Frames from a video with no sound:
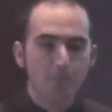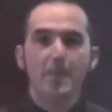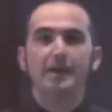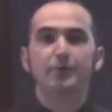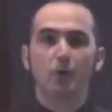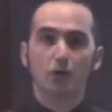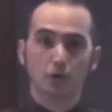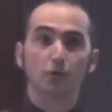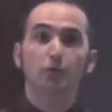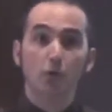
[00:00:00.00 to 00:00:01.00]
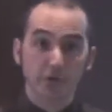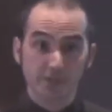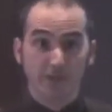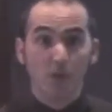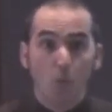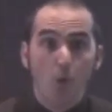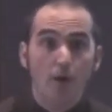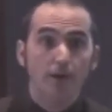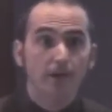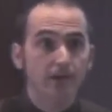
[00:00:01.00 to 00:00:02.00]
metaphorical focus on that
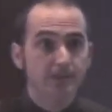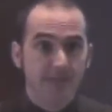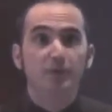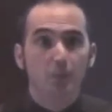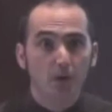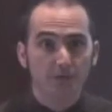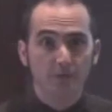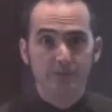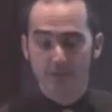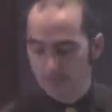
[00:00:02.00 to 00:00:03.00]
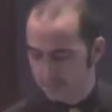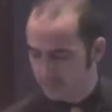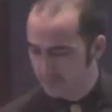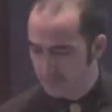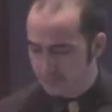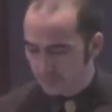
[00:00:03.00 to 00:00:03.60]
one tenth part of themselves.